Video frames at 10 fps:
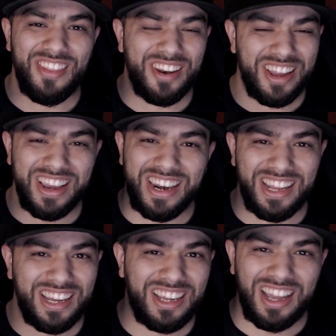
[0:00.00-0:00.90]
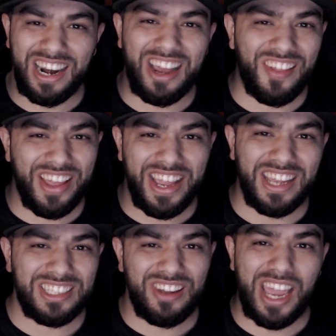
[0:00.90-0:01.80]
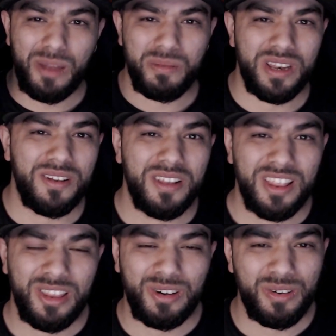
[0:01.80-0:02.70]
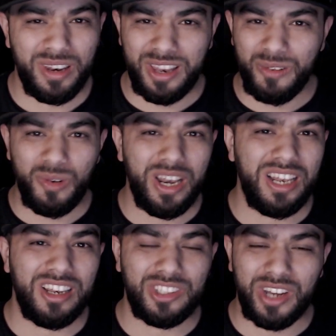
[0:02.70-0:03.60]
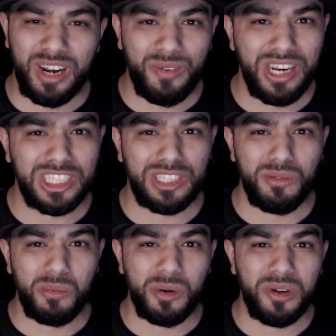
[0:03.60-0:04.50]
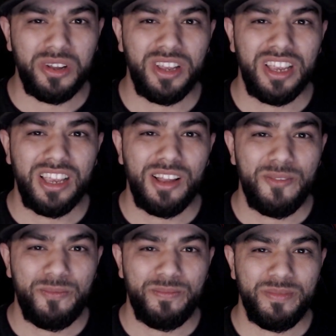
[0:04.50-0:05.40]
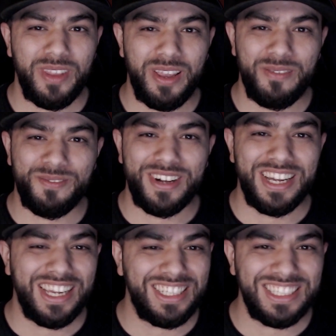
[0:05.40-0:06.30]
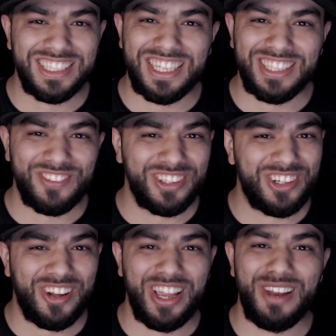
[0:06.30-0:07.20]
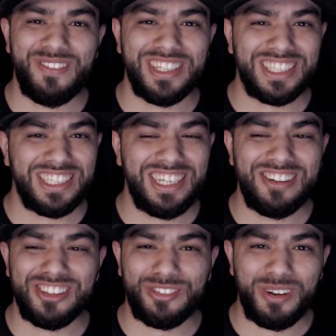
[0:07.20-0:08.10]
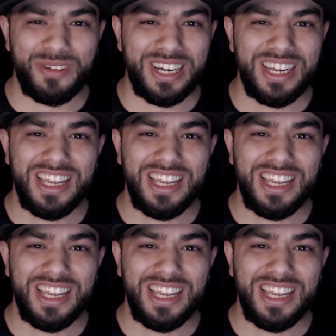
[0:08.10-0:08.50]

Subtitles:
they're not gonna allow that to happen. They're winning. They're trying to win a Super Bowl, but it just sucks for Terrell Edmonds because he goes from